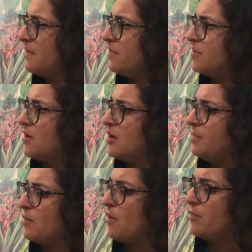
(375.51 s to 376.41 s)
Ever thought
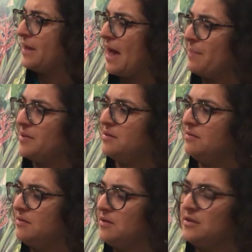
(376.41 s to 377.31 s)
about what would happen
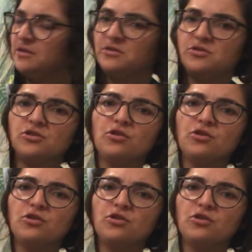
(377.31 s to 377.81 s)
to